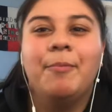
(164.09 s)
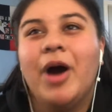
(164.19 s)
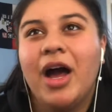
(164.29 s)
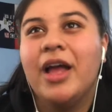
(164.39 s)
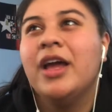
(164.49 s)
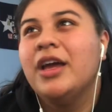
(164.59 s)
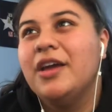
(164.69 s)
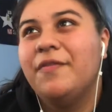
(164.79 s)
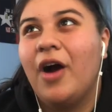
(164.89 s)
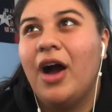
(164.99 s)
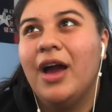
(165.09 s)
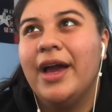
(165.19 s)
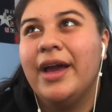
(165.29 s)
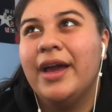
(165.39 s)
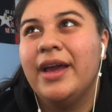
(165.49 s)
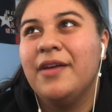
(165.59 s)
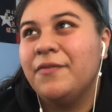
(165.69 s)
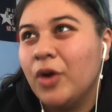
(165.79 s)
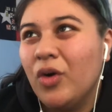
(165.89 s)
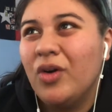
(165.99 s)
But if I if
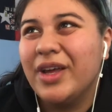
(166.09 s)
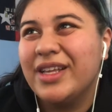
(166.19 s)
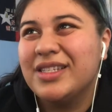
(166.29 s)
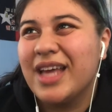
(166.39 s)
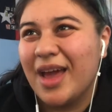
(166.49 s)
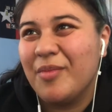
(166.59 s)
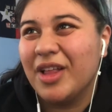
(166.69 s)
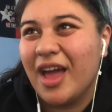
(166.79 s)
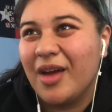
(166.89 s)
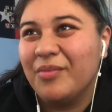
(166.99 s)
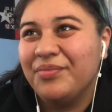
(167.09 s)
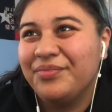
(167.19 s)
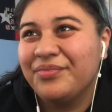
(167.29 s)
you're into Eminem,